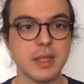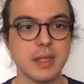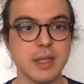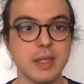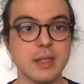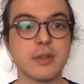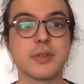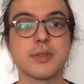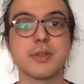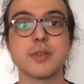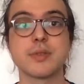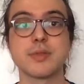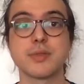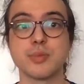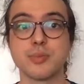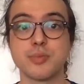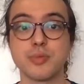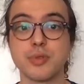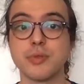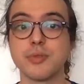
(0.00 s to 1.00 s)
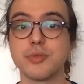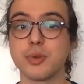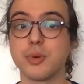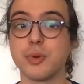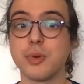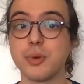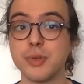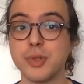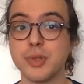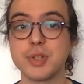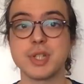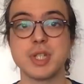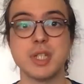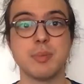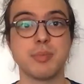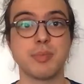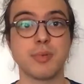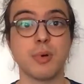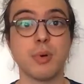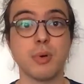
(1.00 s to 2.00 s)
In order to prove your
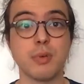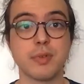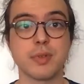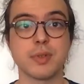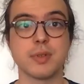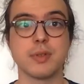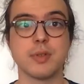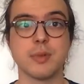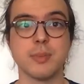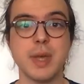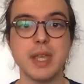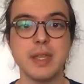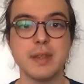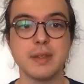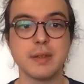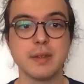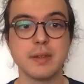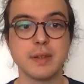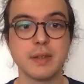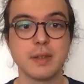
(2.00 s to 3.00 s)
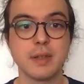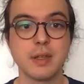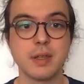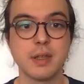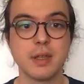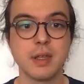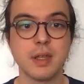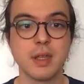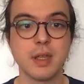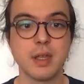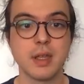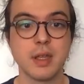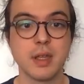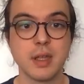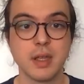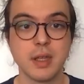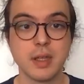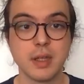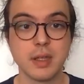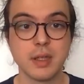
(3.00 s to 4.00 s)
ownership over the domain,
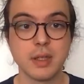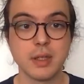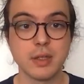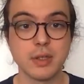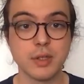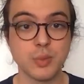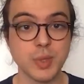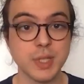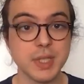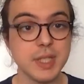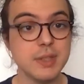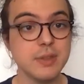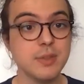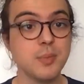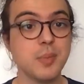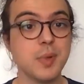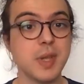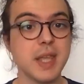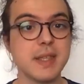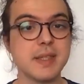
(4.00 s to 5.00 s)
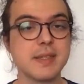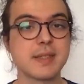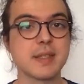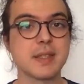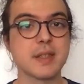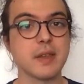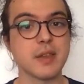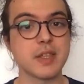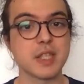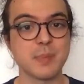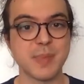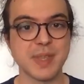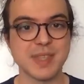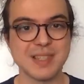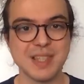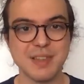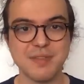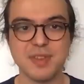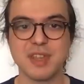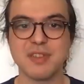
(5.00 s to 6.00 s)
you will need to place a
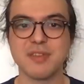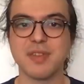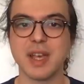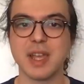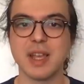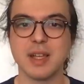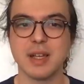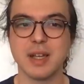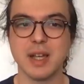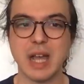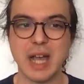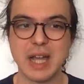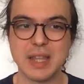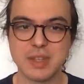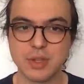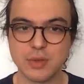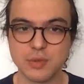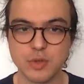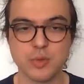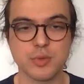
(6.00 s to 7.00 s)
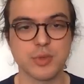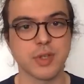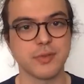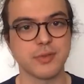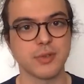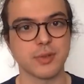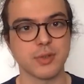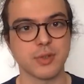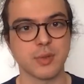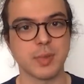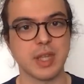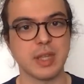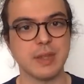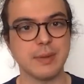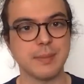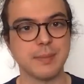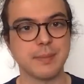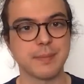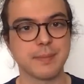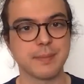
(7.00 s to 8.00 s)
specific file at the root of your domain.
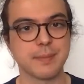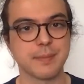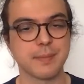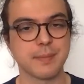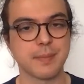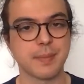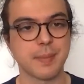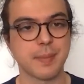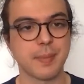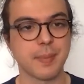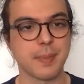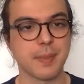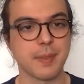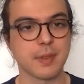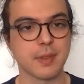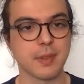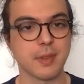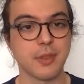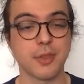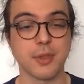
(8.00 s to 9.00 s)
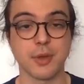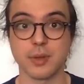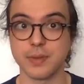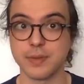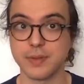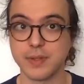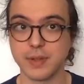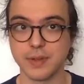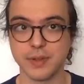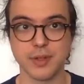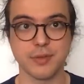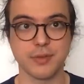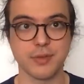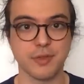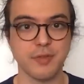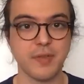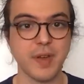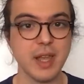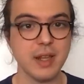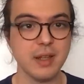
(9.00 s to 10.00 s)
The content of the
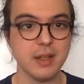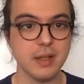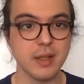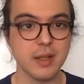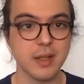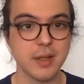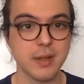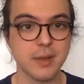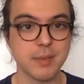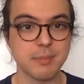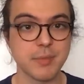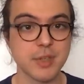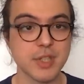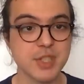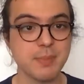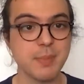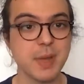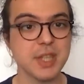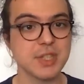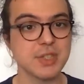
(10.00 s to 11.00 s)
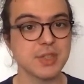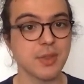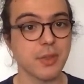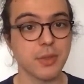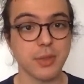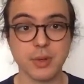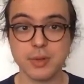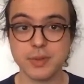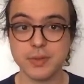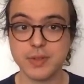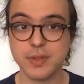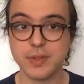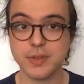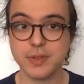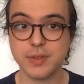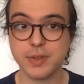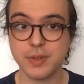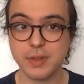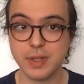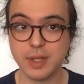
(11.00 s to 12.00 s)
file must match the
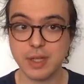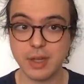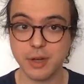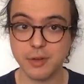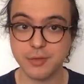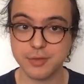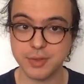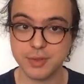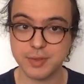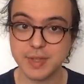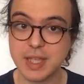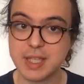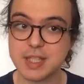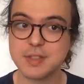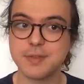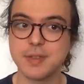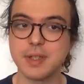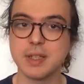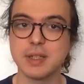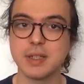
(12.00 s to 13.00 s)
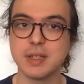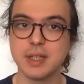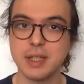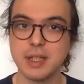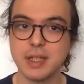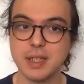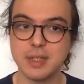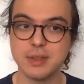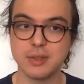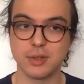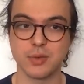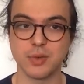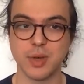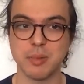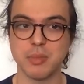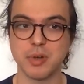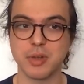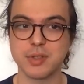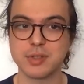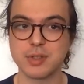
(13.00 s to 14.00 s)
content of the text field in the gray
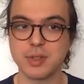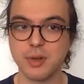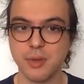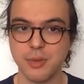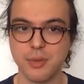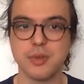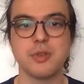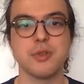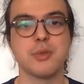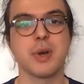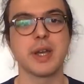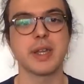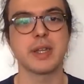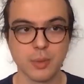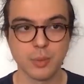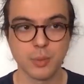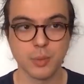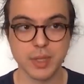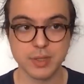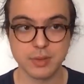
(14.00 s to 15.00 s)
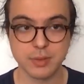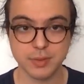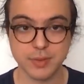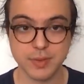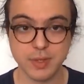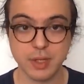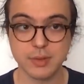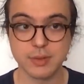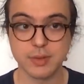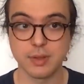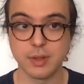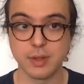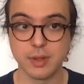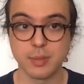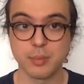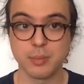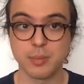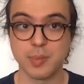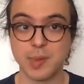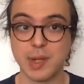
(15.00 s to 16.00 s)
box on the UI. When you're done
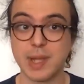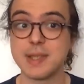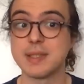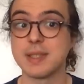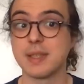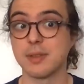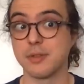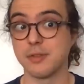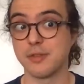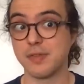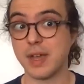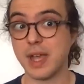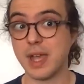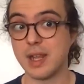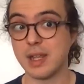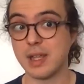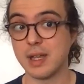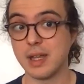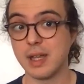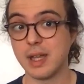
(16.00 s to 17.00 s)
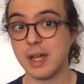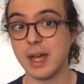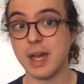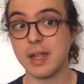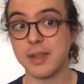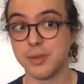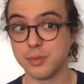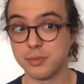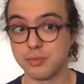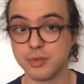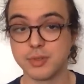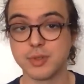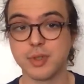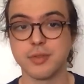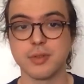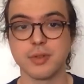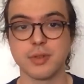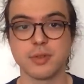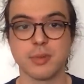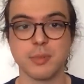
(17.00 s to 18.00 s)
placing the file at the root
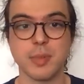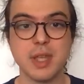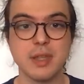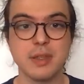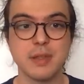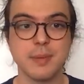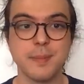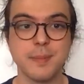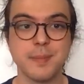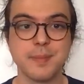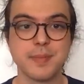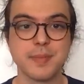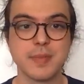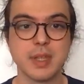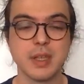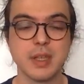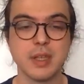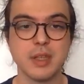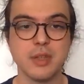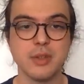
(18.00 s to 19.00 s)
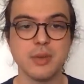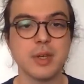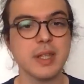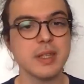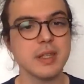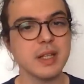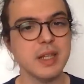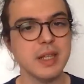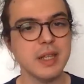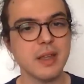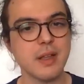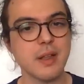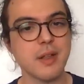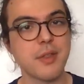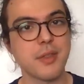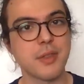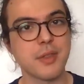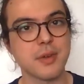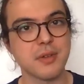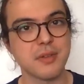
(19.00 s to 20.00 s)
of your domain, you can click
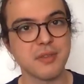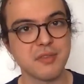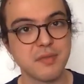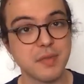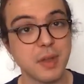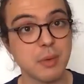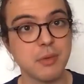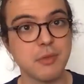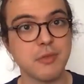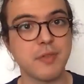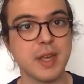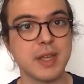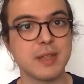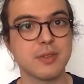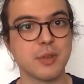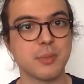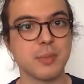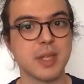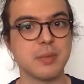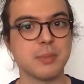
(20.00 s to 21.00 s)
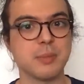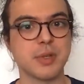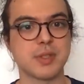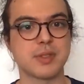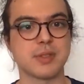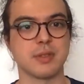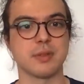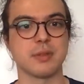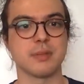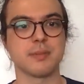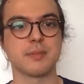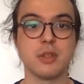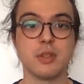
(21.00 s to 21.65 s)
the Verify Domain button.